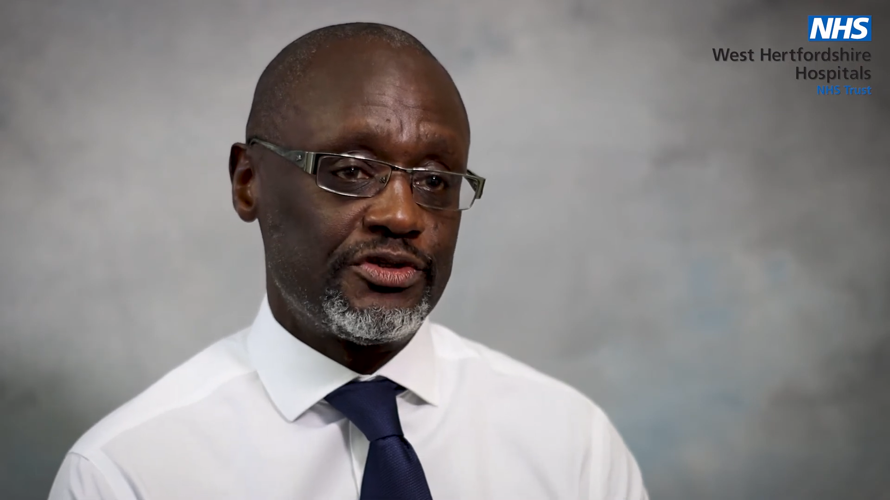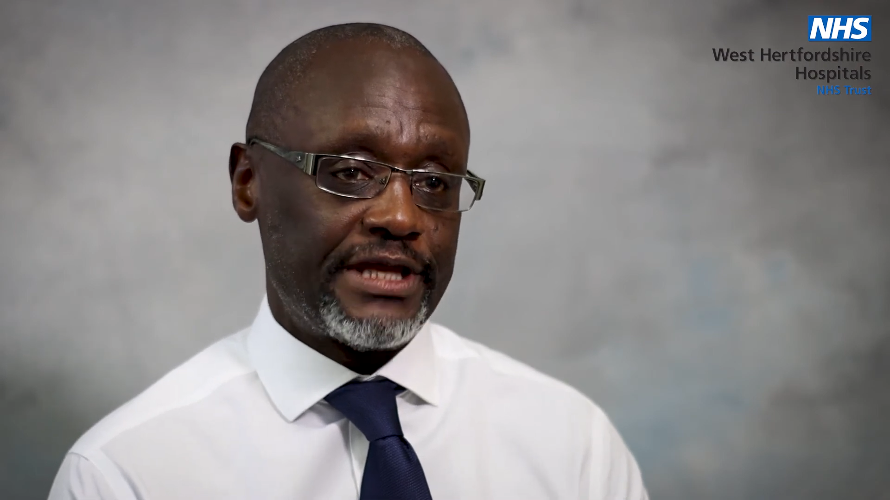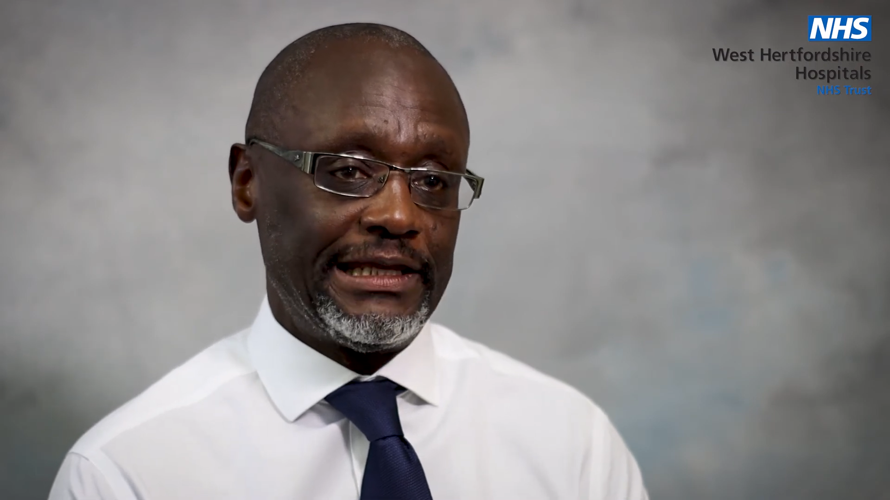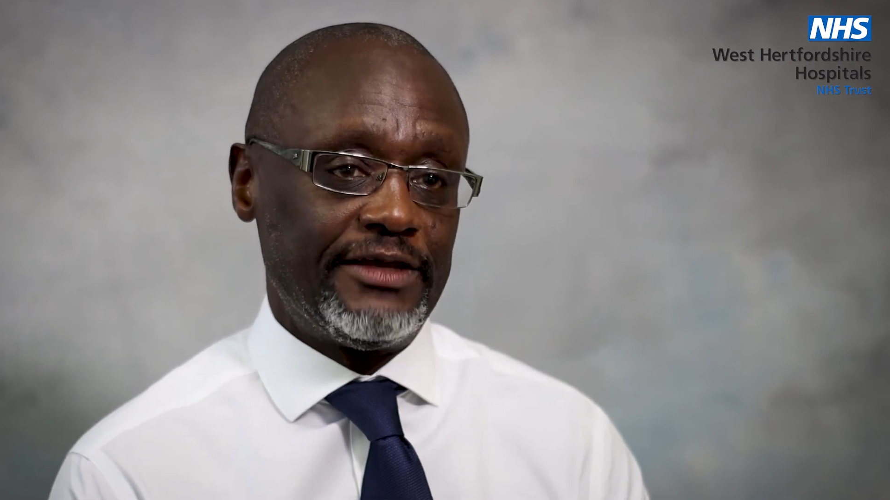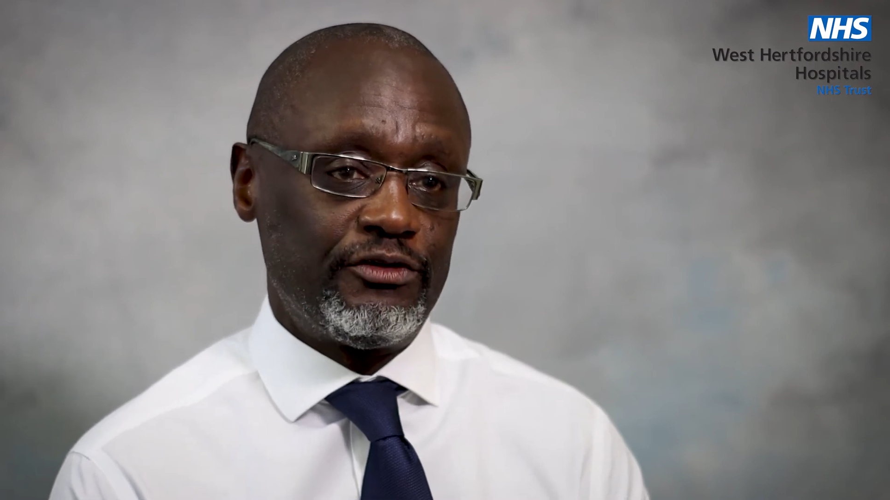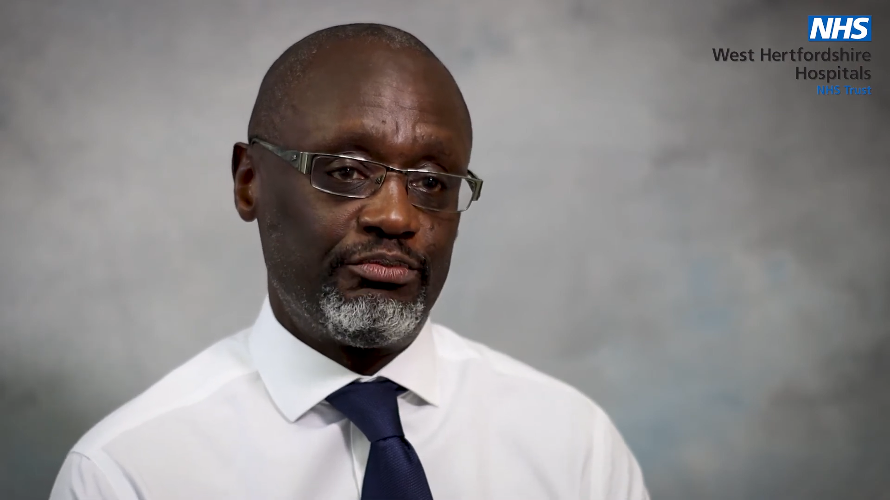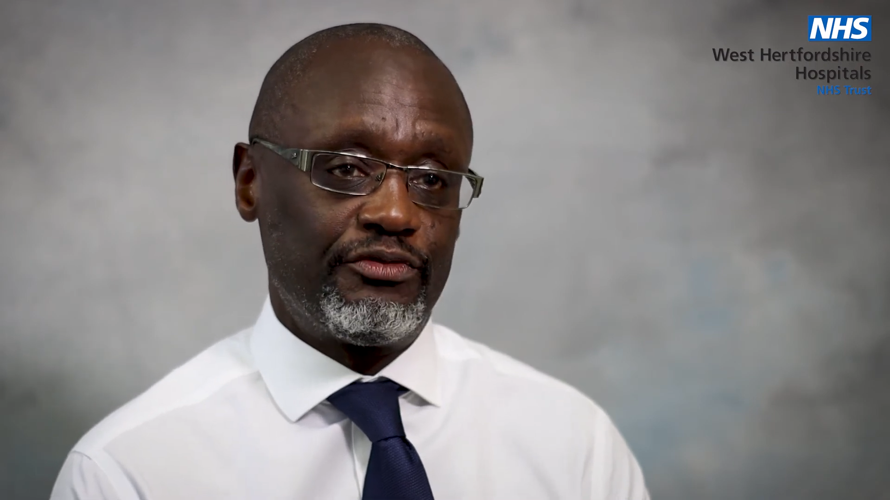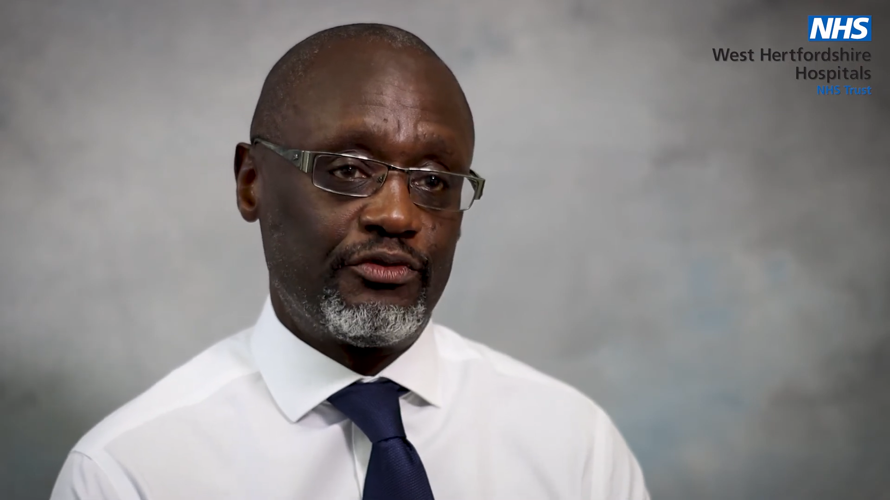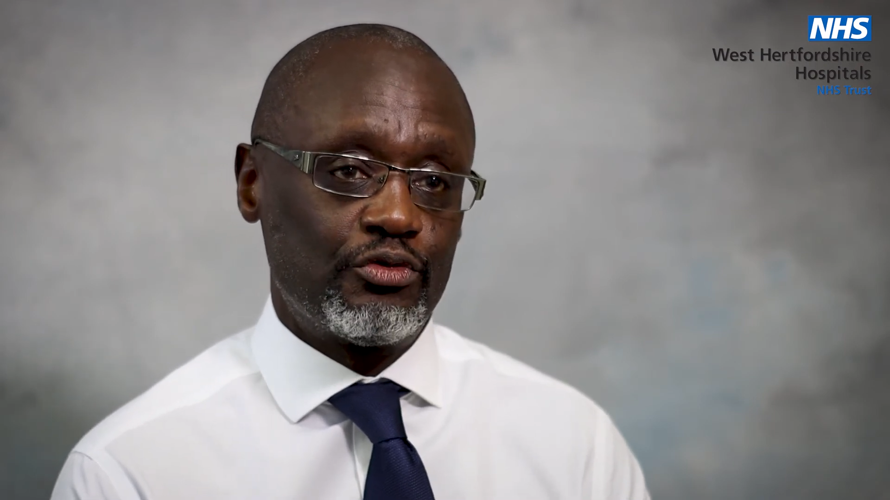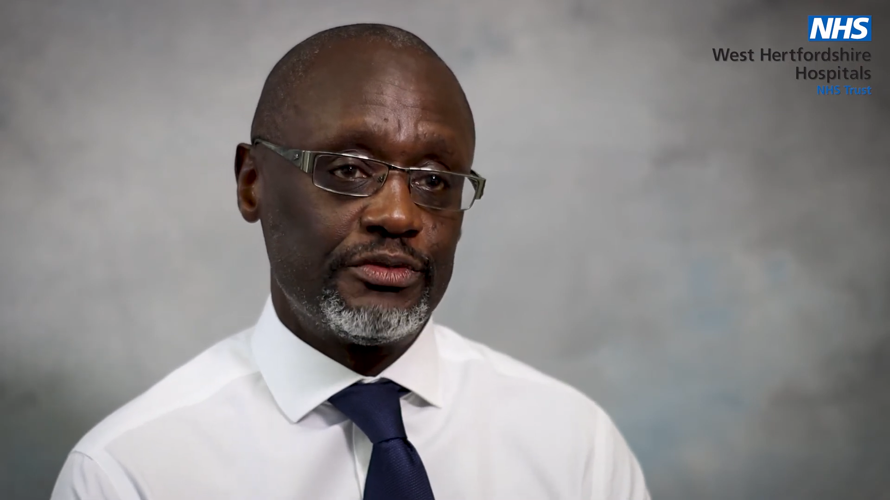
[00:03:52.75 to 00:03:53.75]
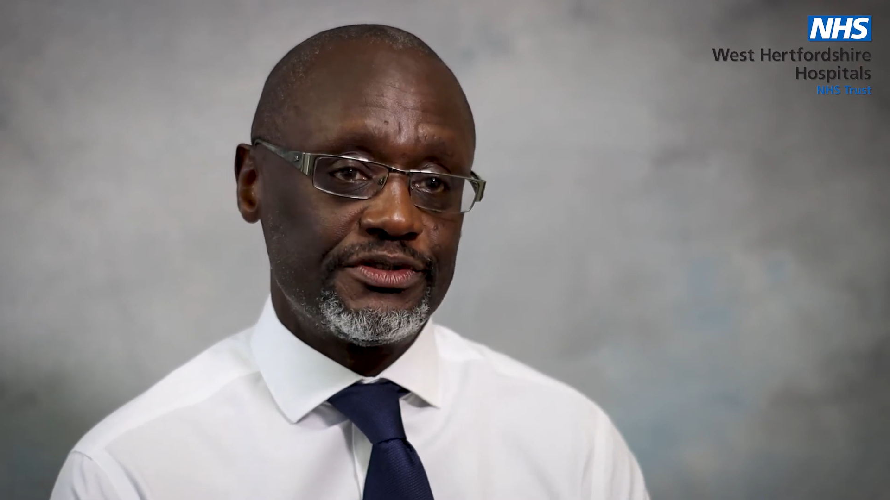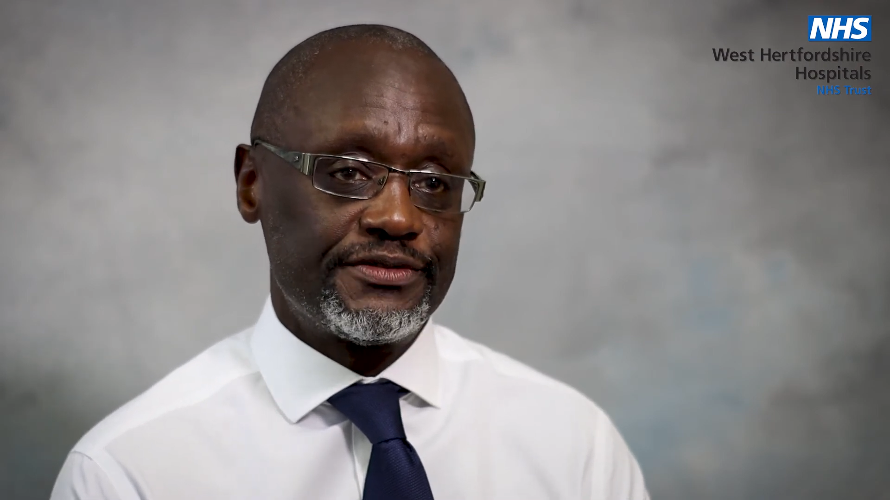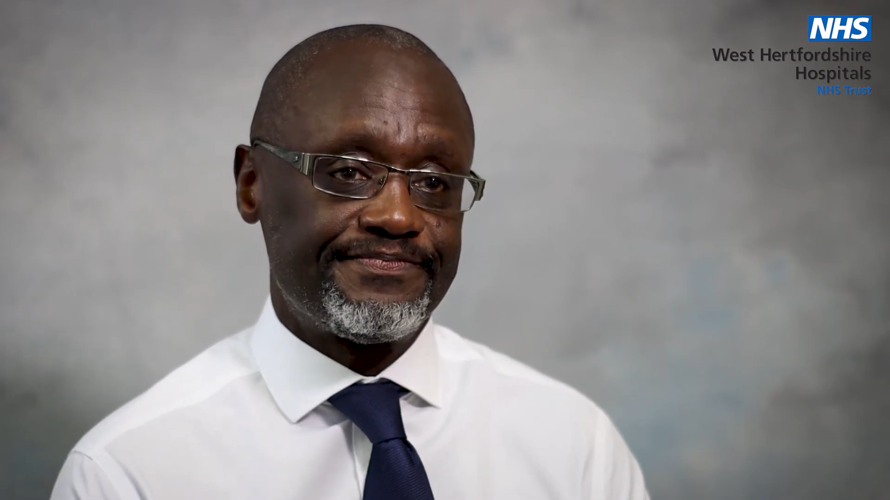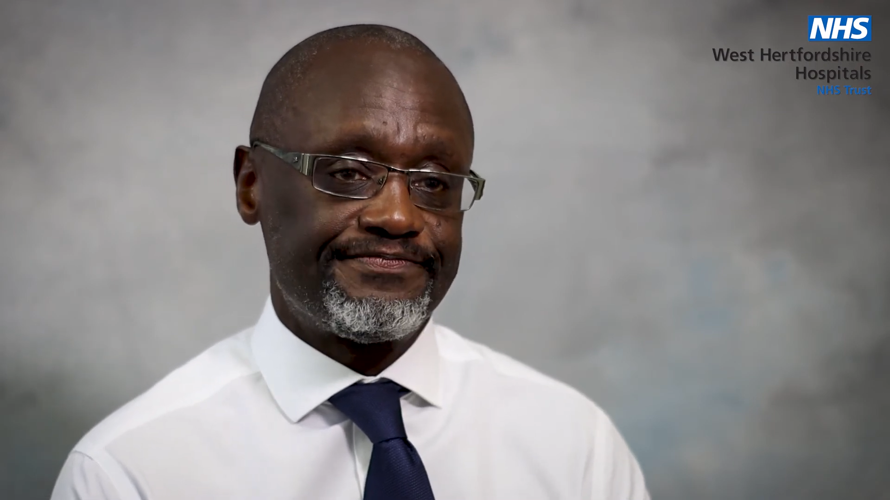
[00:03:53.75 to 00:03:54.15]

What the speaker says: that level of performance.